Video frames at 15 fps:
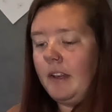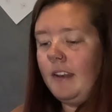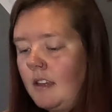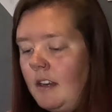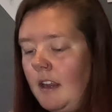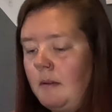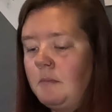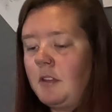
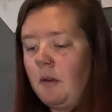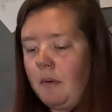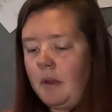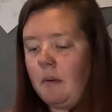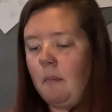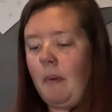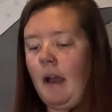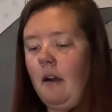And I'm sewing
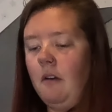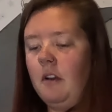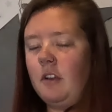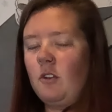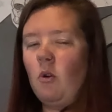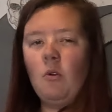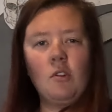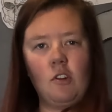about a
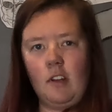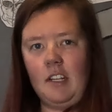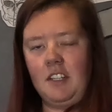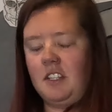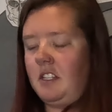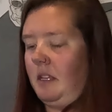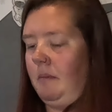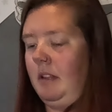1/4 inch
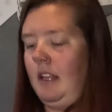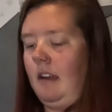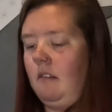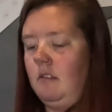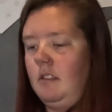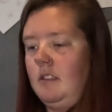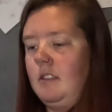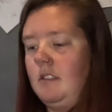seam
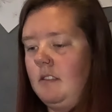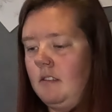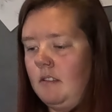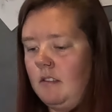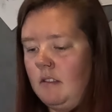allowance.